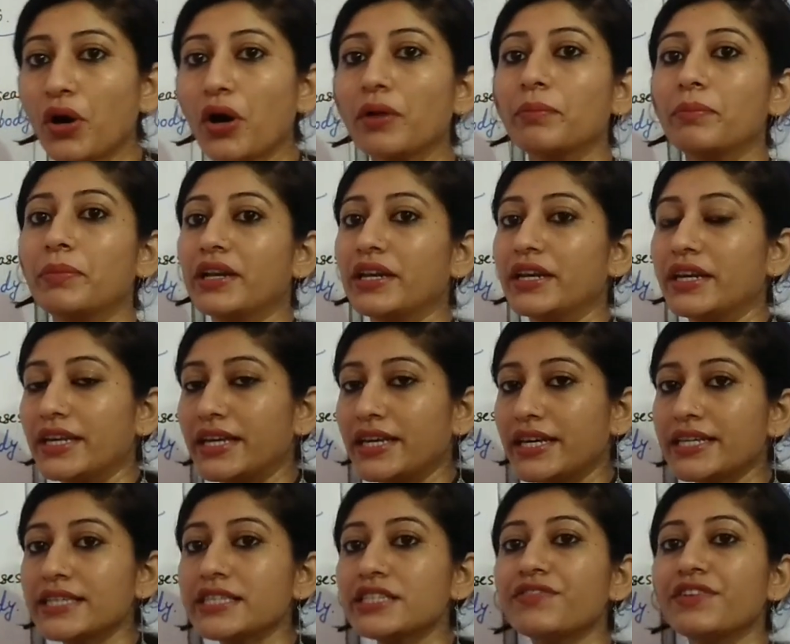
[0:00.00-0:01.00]
your
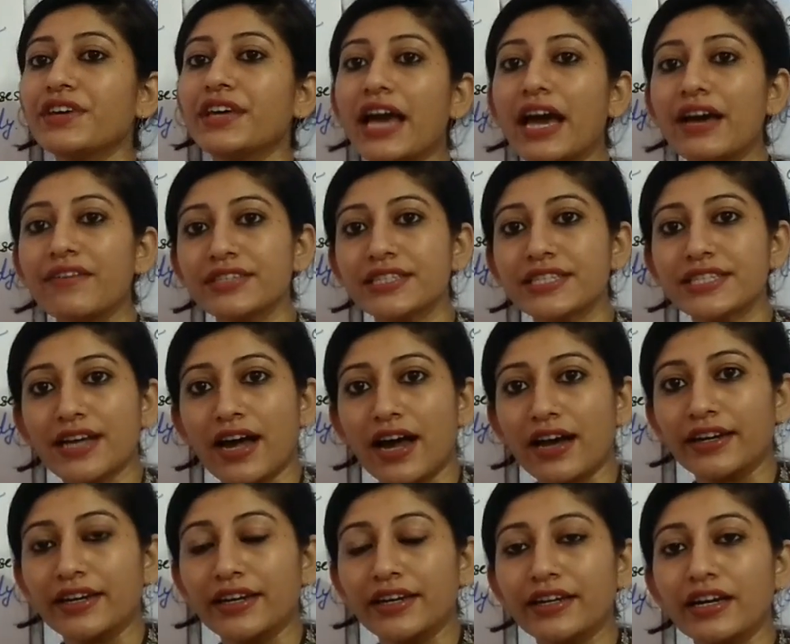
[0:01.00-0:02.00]
PTs, we have
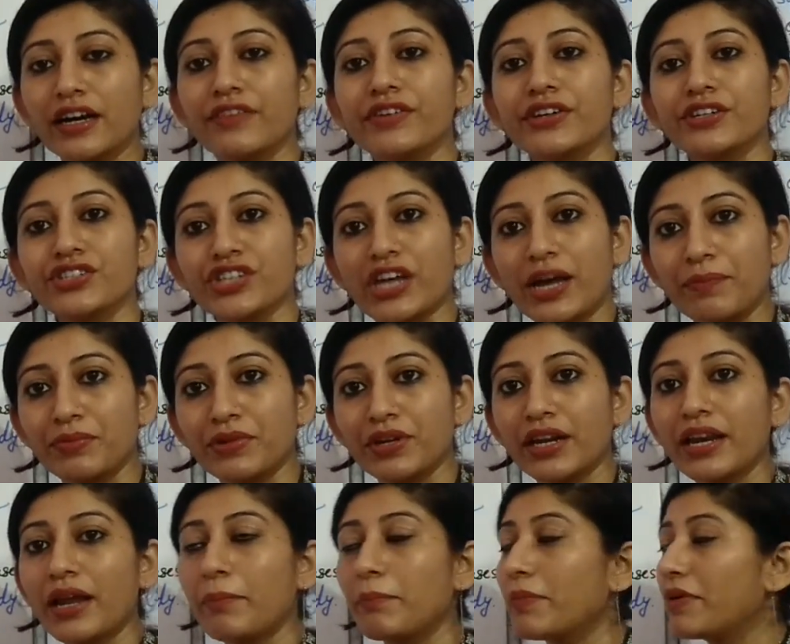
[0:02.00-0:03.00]
started our
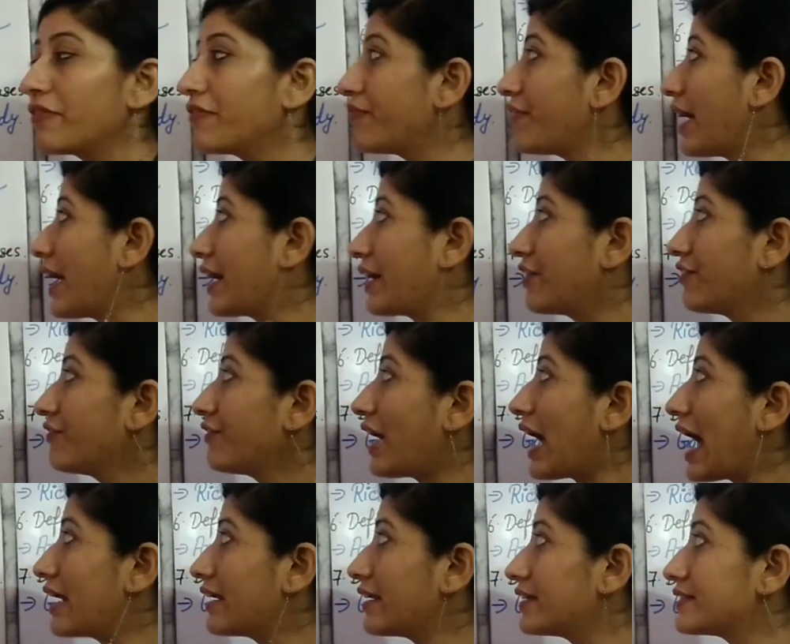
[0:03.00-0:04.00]
chapter number 5
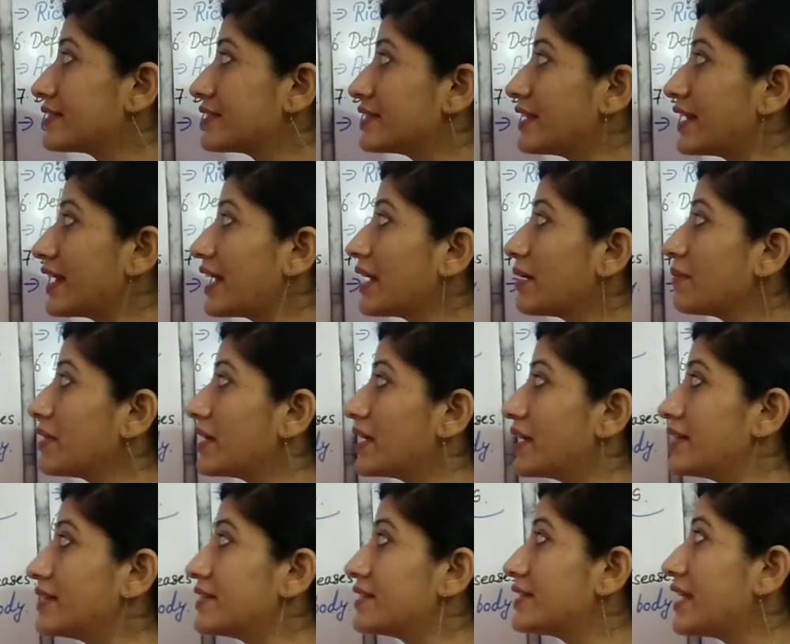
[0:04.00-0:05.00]
and its name
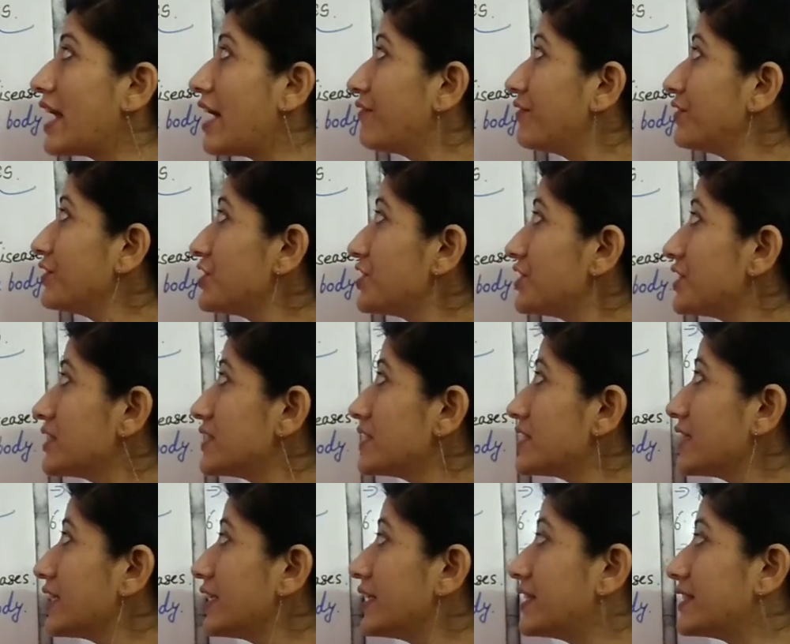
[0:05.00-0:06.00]
is
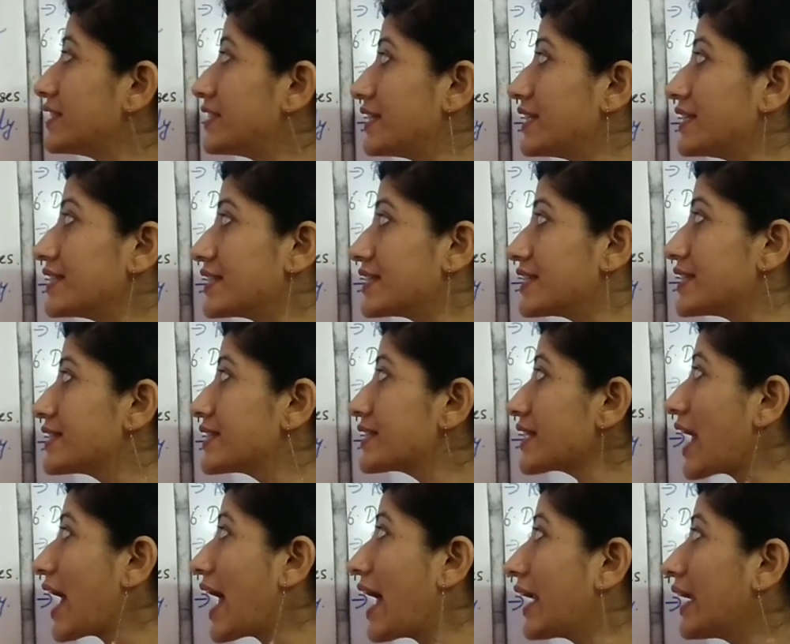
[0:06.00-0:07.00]
Deficiency
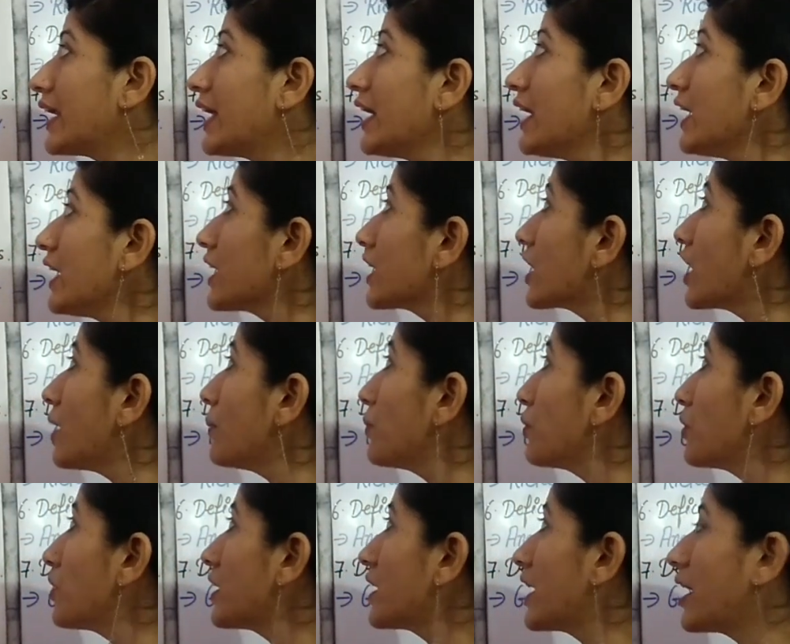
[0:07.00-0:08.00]
Diseases and
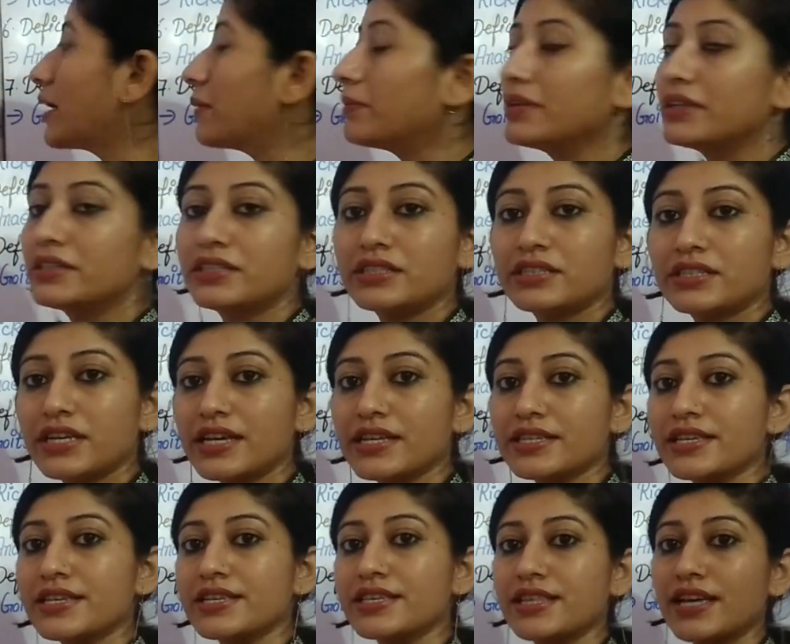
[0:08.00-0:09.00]
Communicable
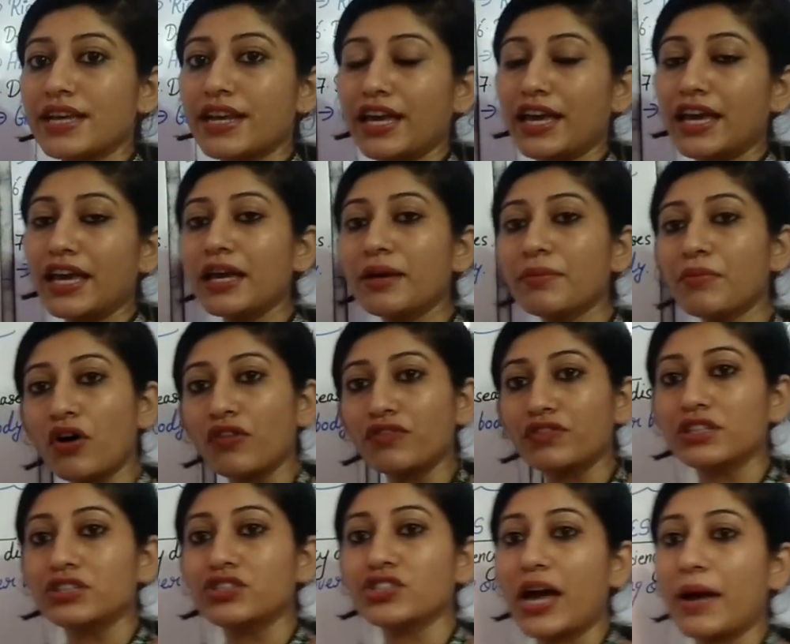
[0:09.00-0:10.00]
Diseases. The name
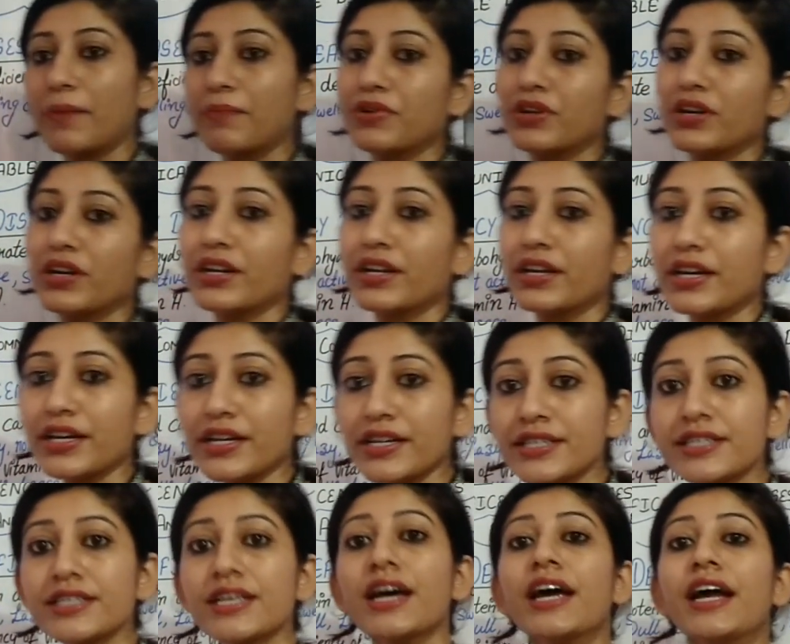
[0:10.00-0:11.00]
of the chapter
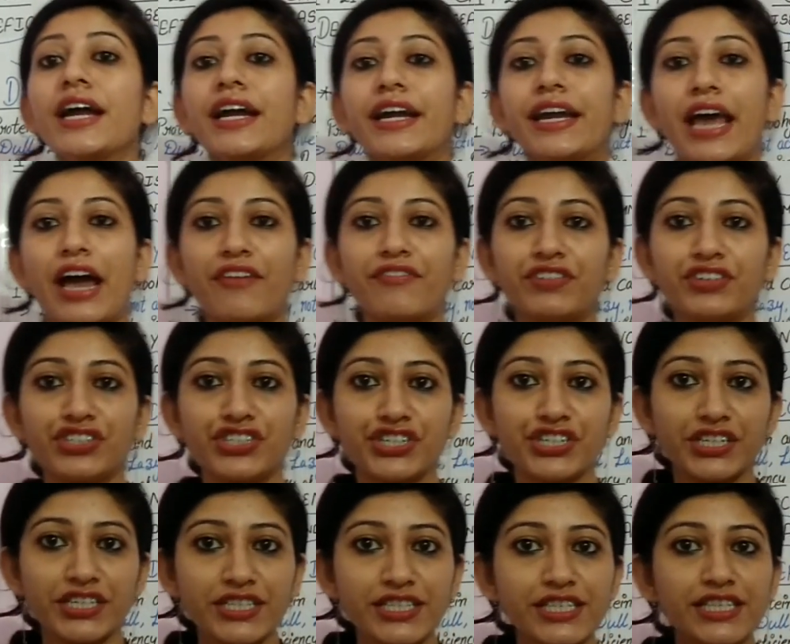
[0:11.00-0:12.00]
is
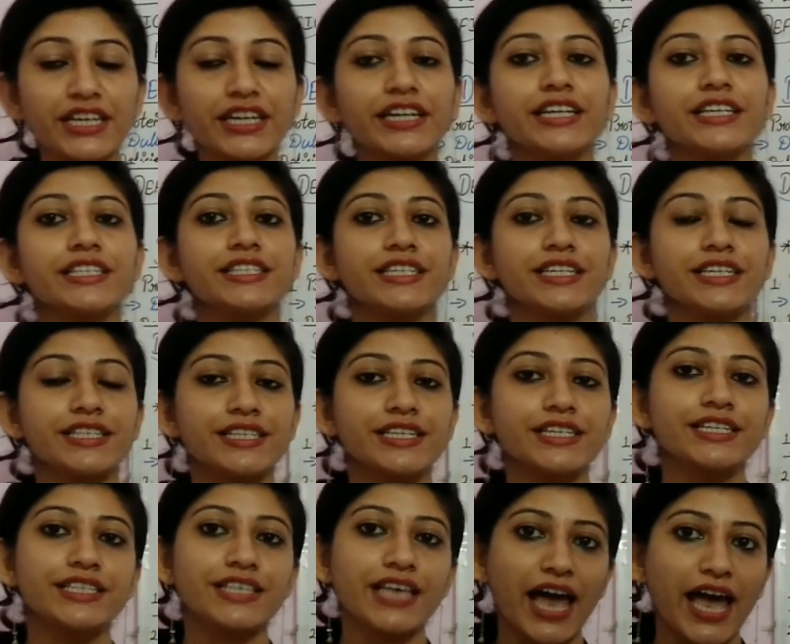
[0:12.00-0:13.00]
Deficiency
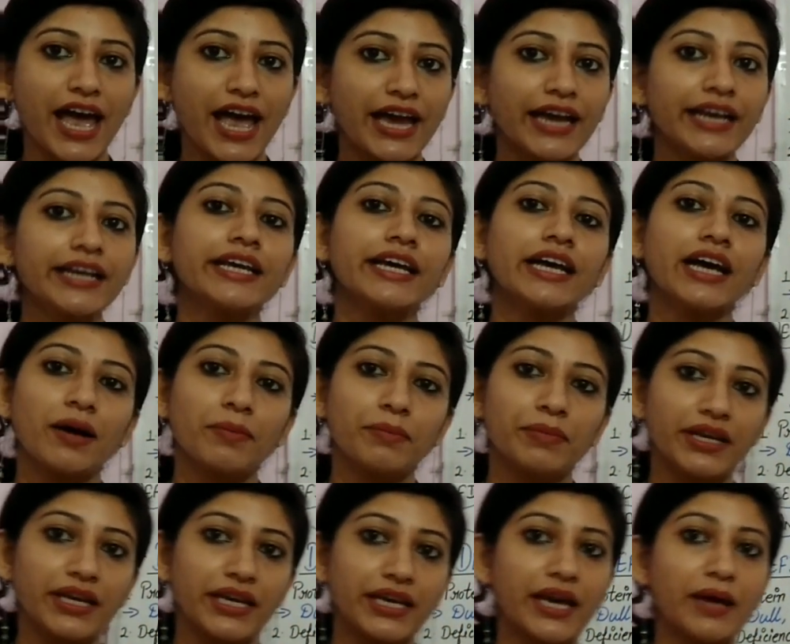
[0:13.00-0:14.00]
Diseases and
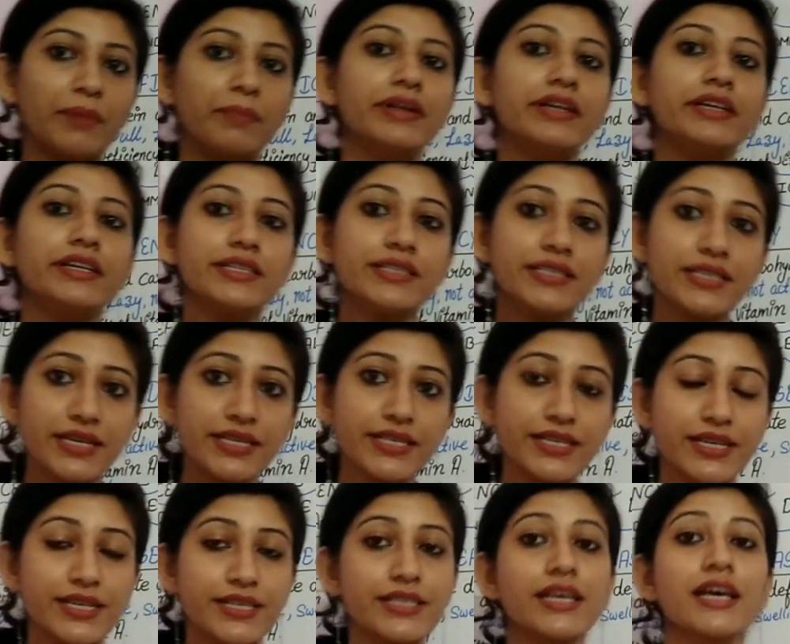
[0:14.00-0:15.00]
Communicable
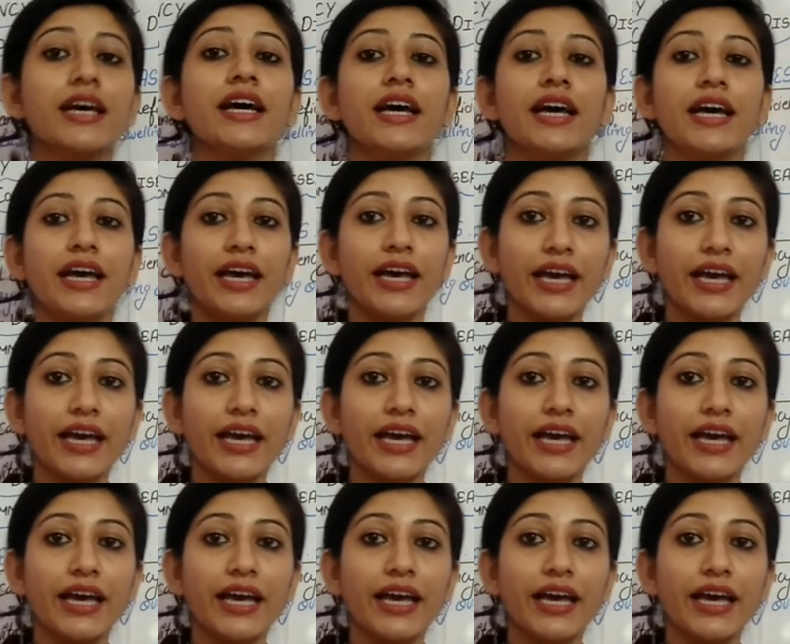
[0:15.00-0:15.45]
Diseases.